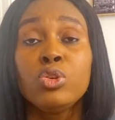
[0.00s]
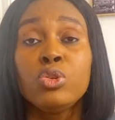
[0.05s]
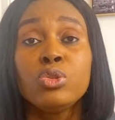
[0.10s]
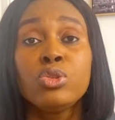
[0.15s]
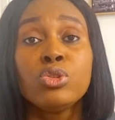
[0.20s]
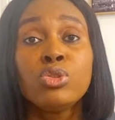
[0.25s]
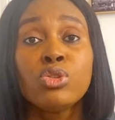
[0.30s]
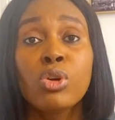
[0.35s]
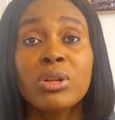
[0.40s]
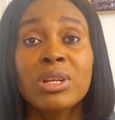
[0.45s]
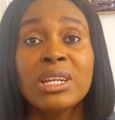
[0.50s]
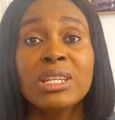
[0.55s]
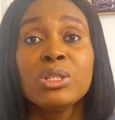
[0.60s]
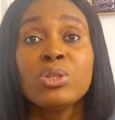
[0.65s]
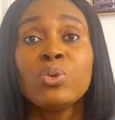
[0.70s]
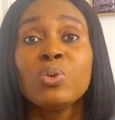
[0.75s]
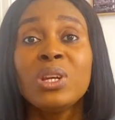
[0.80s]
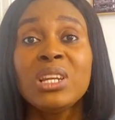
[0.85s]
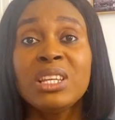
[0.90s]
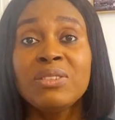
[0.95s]
You do not need
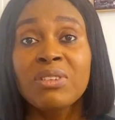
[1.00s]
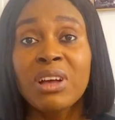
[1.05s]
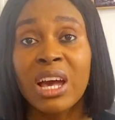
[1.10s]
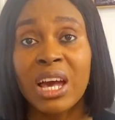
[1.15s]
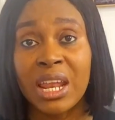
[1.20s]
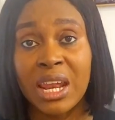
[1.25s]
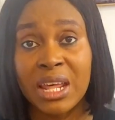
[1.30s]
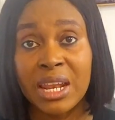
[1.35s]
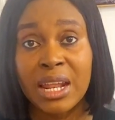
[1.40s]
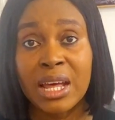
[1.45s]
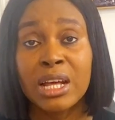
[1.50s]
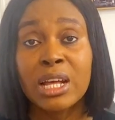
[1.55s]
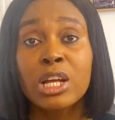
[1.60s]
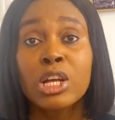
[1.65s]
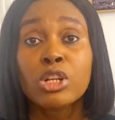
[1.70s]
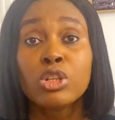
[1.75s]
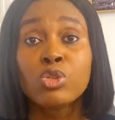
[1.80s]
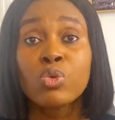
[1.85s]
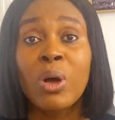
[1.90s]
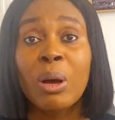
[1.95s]
to leave Canada
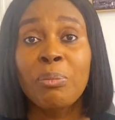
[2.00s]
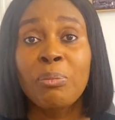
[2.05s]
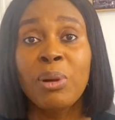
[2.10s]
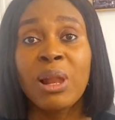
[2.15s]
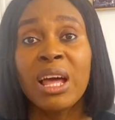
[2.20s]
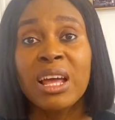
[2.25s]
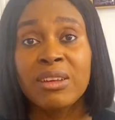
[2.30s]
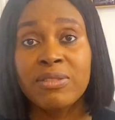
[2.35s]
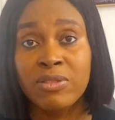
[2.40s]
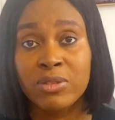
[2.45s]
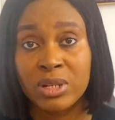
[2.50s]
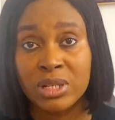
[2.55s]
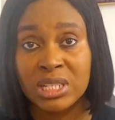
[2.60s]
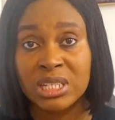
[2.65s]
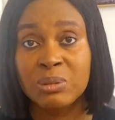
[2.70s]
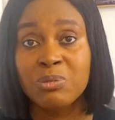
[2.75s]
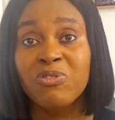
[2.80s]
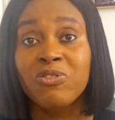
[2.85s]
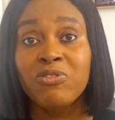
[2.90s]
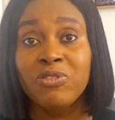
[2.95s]
to apply for
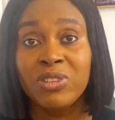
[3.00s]
this